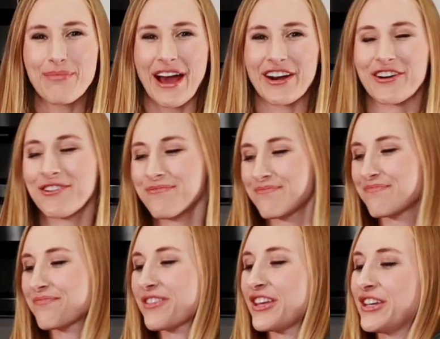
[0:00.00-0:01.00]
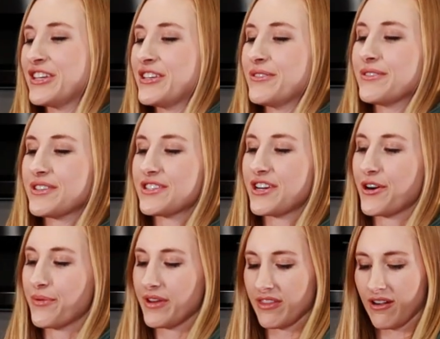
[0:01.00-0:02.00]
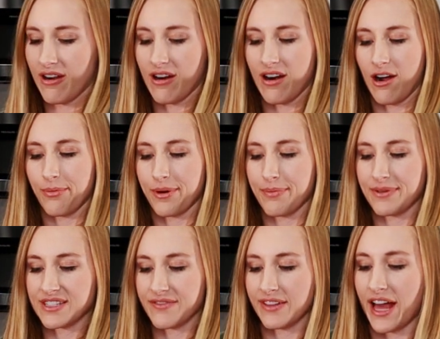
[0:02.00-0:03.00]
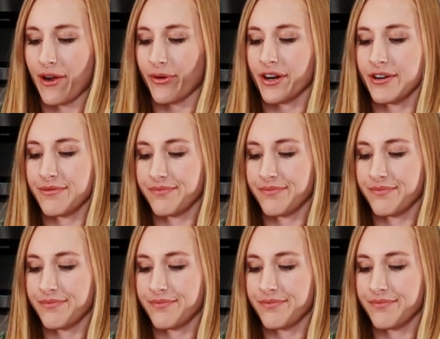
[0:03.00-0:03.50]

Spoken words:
batter. Start with our all-purpose flour.